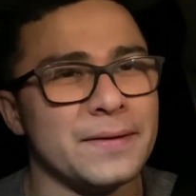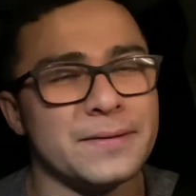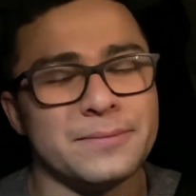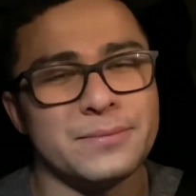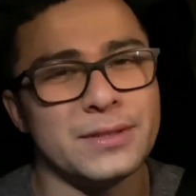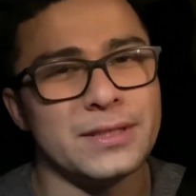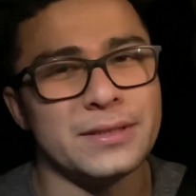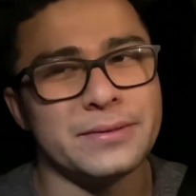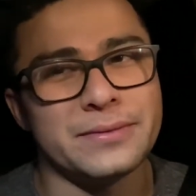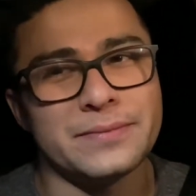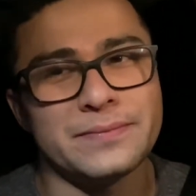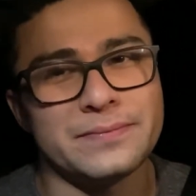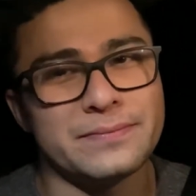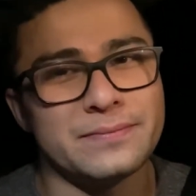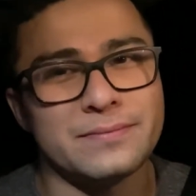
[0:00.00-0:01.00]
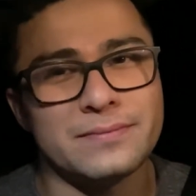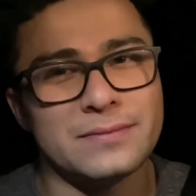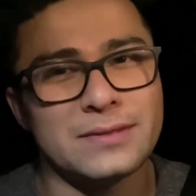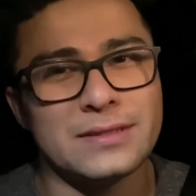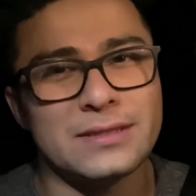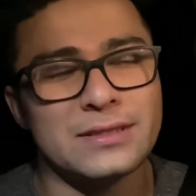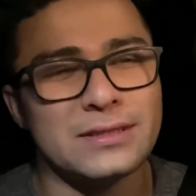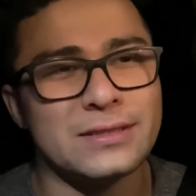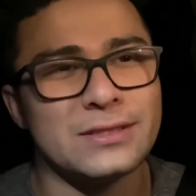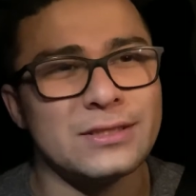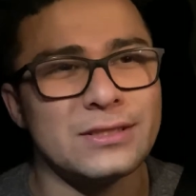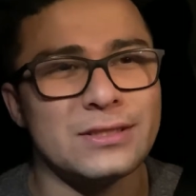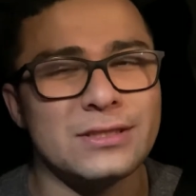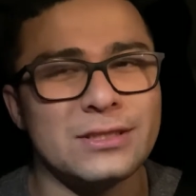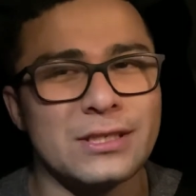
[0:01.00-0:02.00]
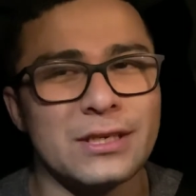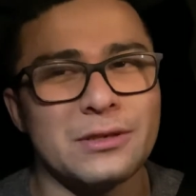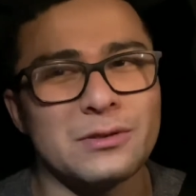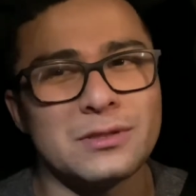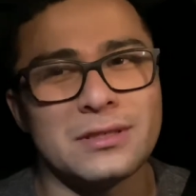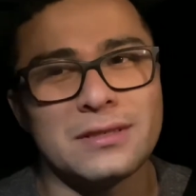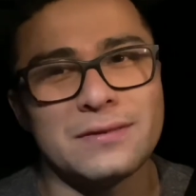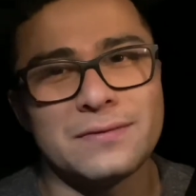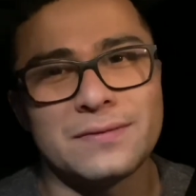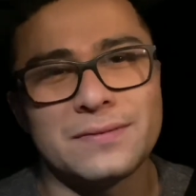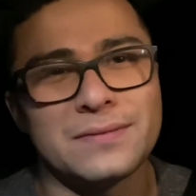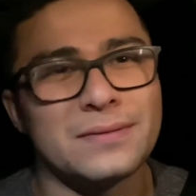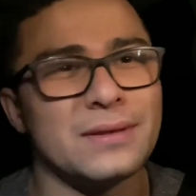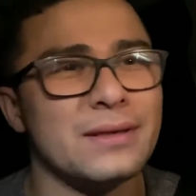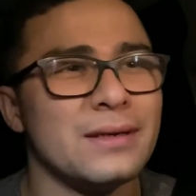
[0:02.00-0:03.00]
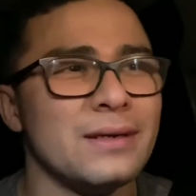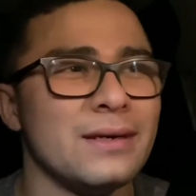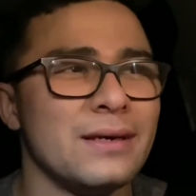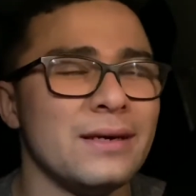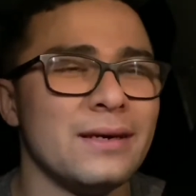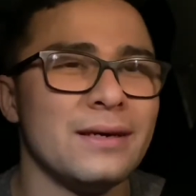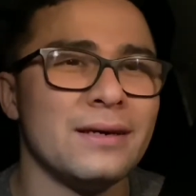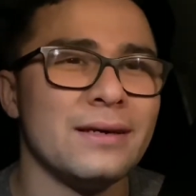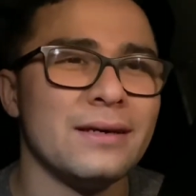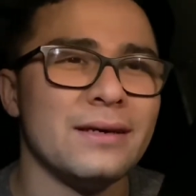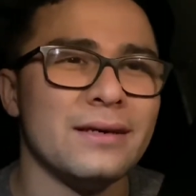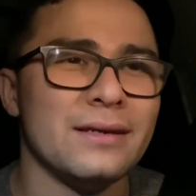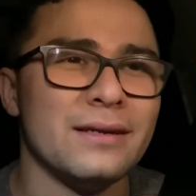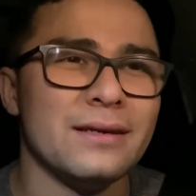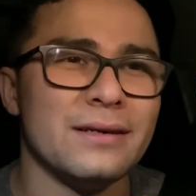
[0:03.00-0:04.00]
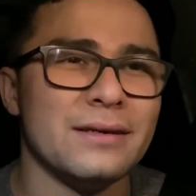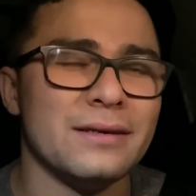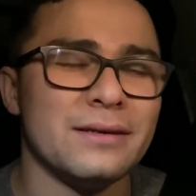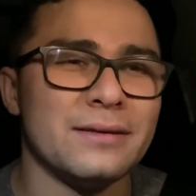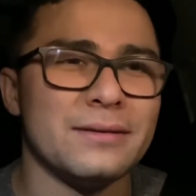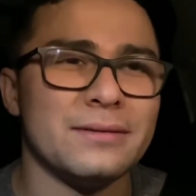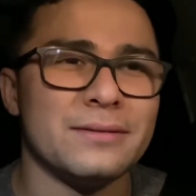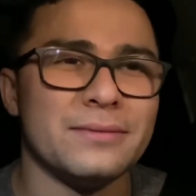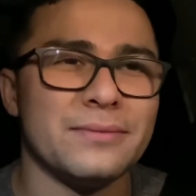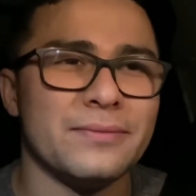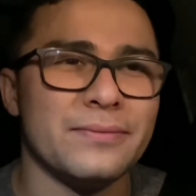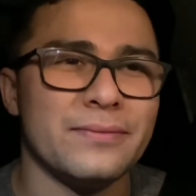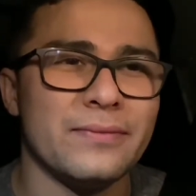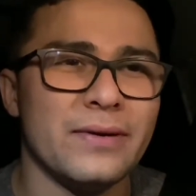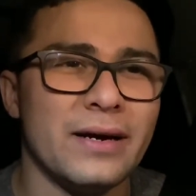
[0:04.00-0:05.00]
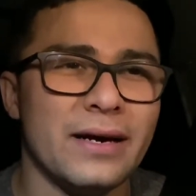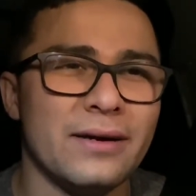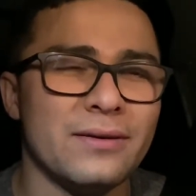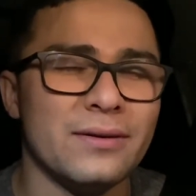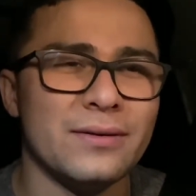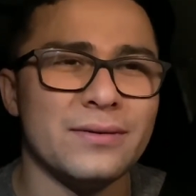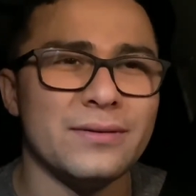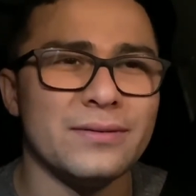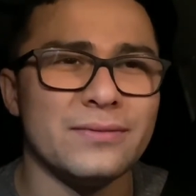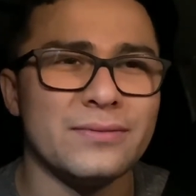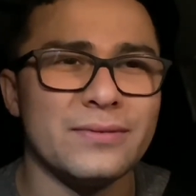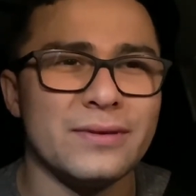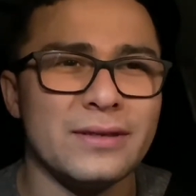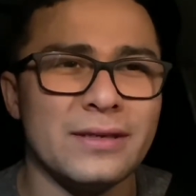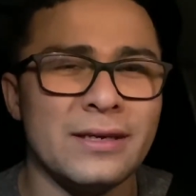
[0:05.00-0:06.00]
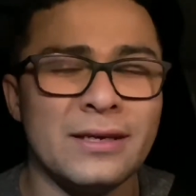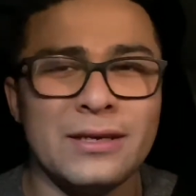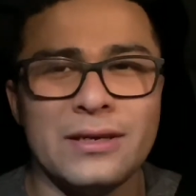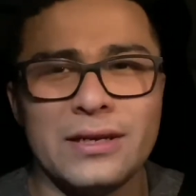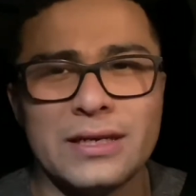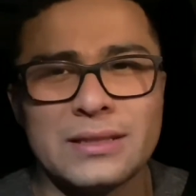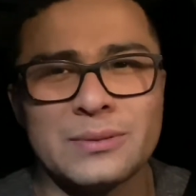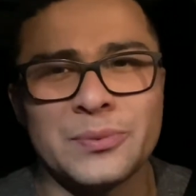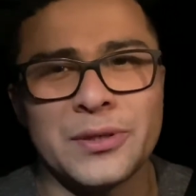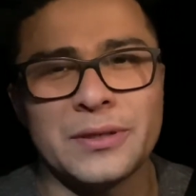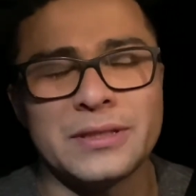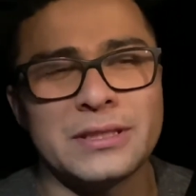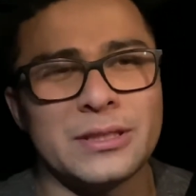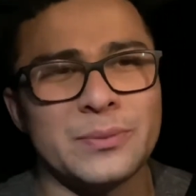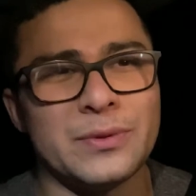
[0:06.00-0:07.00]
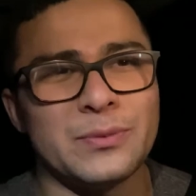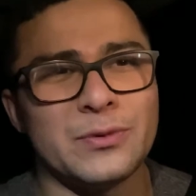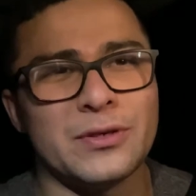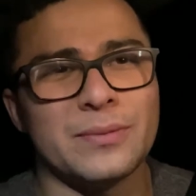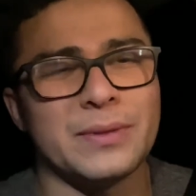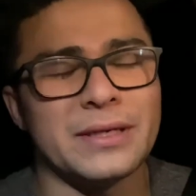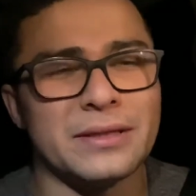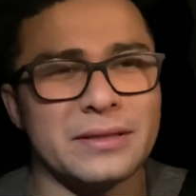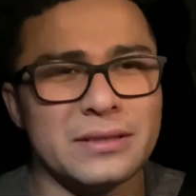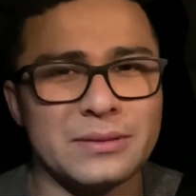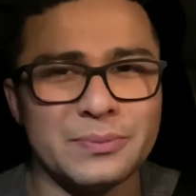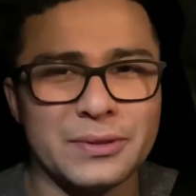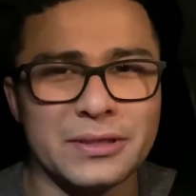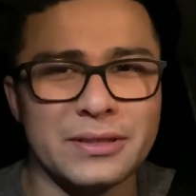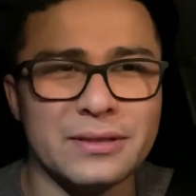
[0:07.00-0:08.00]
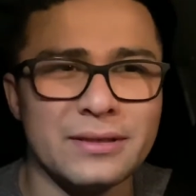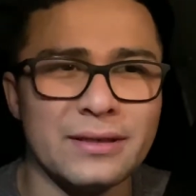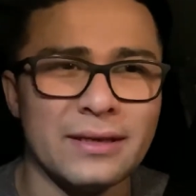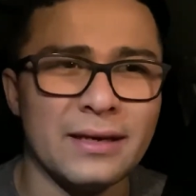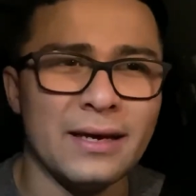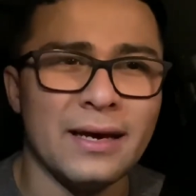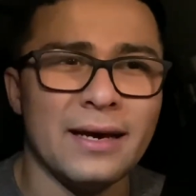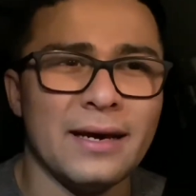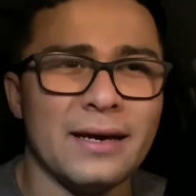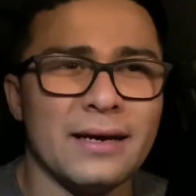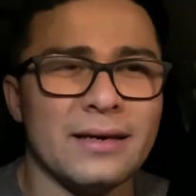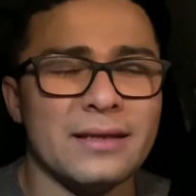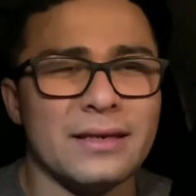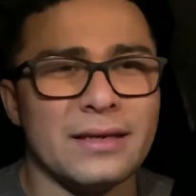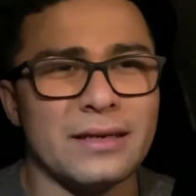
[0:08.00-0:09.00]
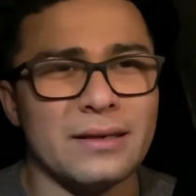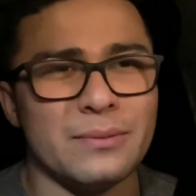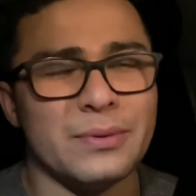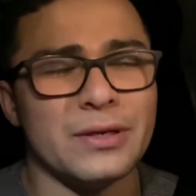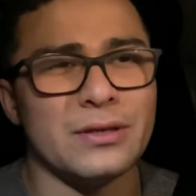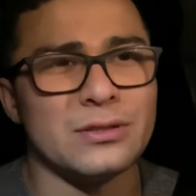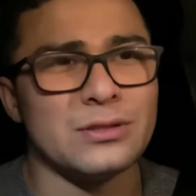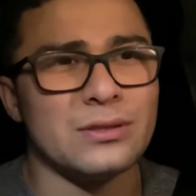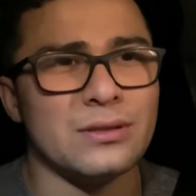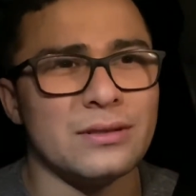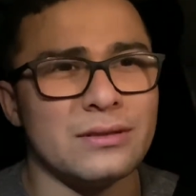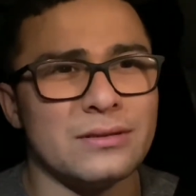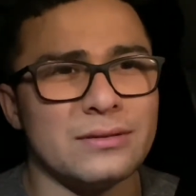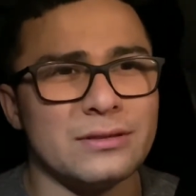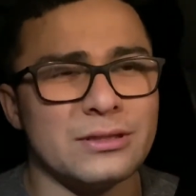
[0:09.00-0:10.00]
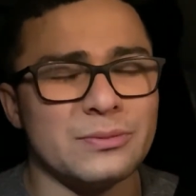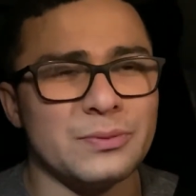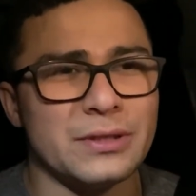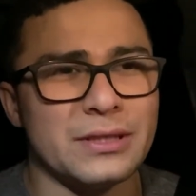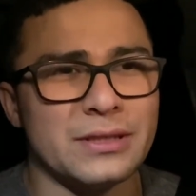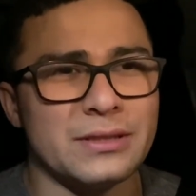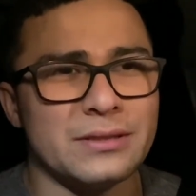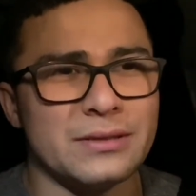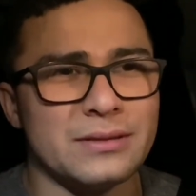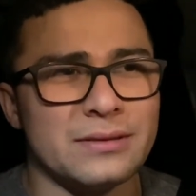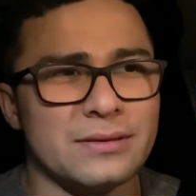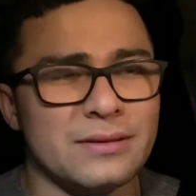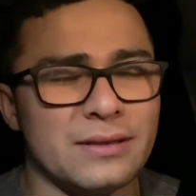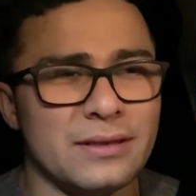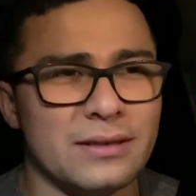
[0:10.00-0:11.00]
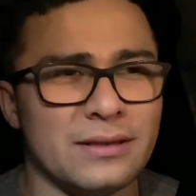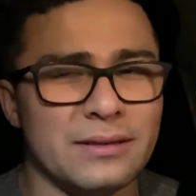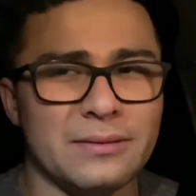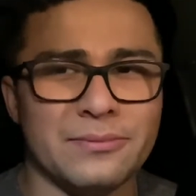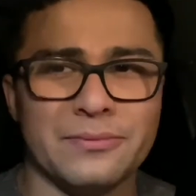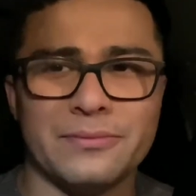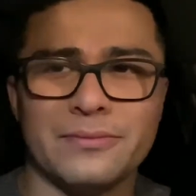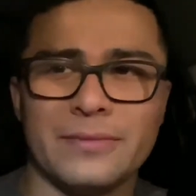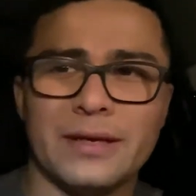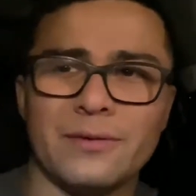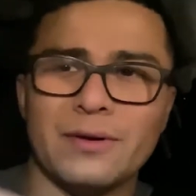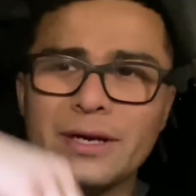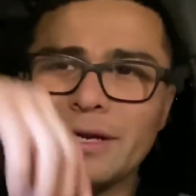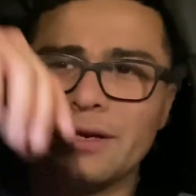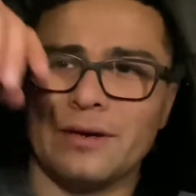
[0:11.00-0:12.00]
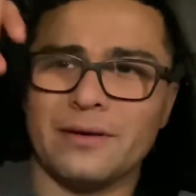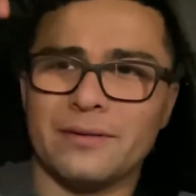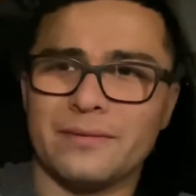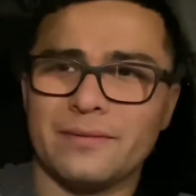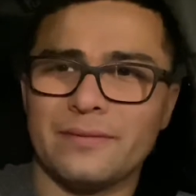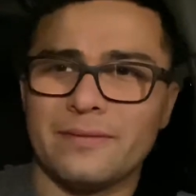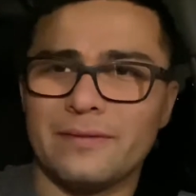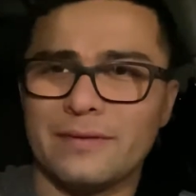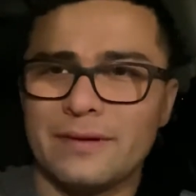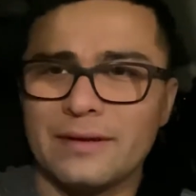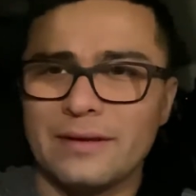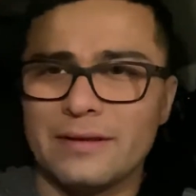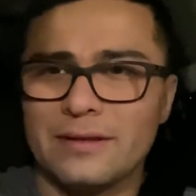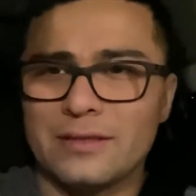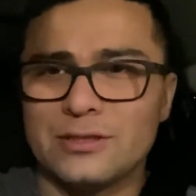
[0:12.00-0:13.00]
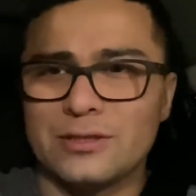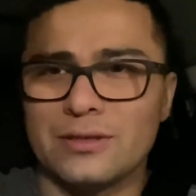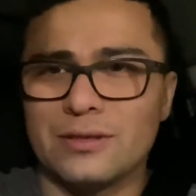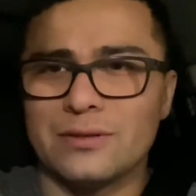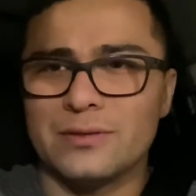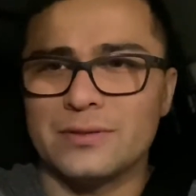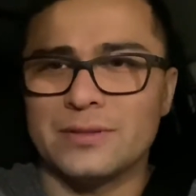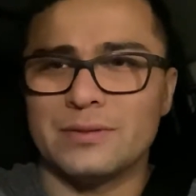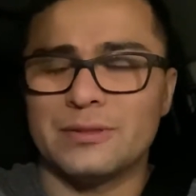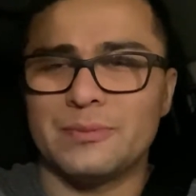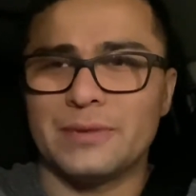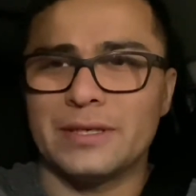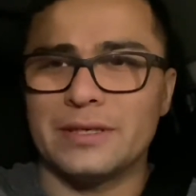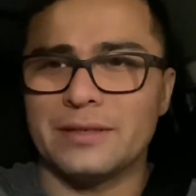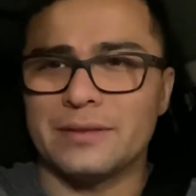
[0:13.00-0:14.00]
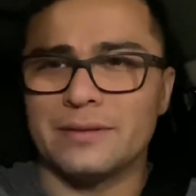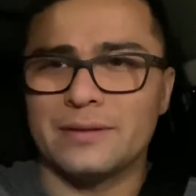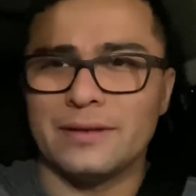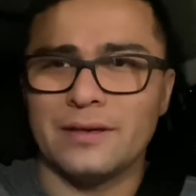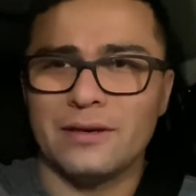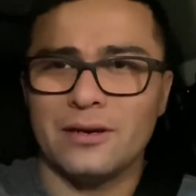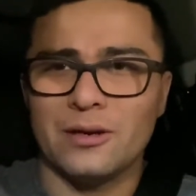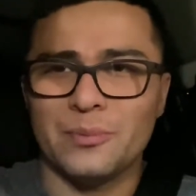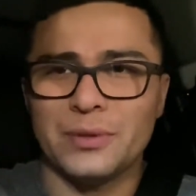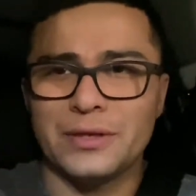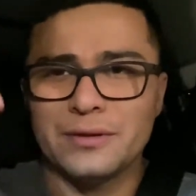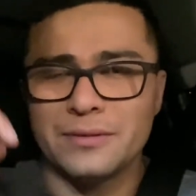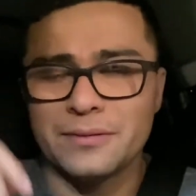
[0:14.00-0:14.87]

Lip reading: But just check yourself. And I don't know, you guys could probably tell me more about this, but I think I need a bigger shirt just because like right here, the shirt goes into my armpit